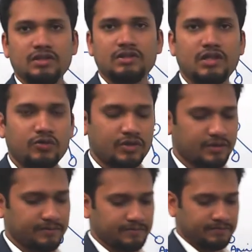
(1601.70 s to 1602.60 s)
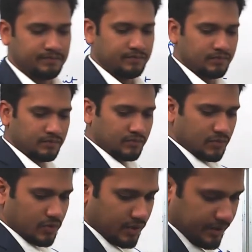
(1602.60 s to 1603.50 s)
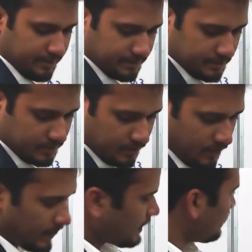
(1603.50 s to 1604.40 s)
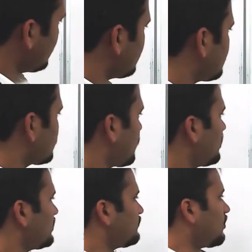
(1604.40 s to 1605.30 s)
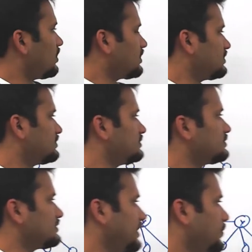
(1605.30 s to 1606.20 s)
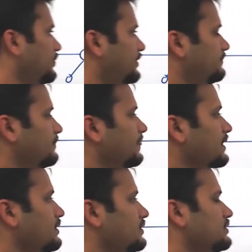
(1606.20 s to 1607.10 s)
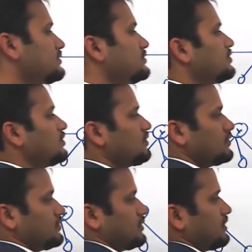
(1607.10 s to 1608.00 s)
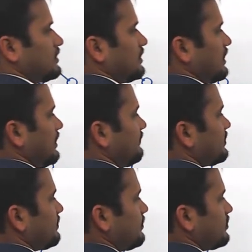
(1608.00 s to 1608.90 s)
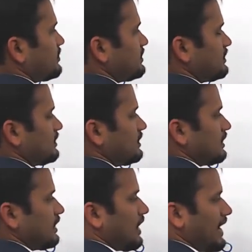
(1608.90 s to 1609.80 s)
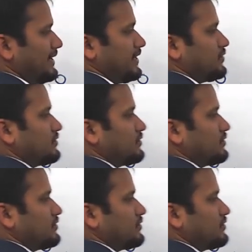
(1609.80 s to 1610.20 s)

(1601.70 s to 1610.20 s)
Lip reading: router. Okay, this is called default gateway. So if suppose I need to